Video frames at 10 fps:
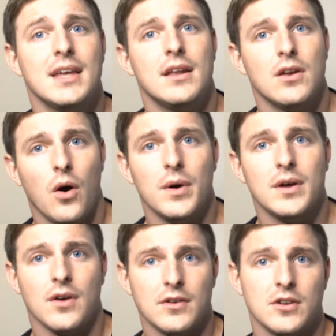an
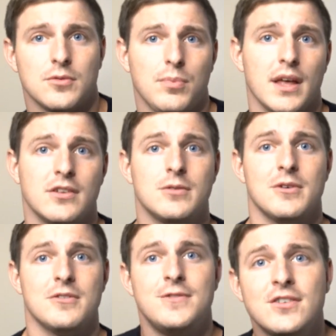always-on display, some
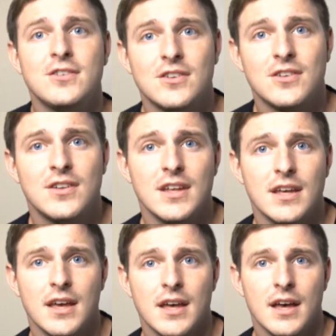
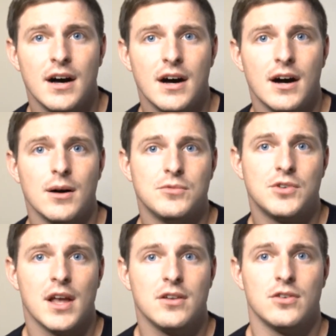efficiency
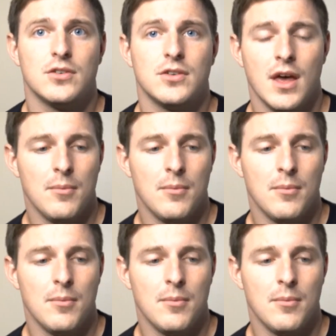changes.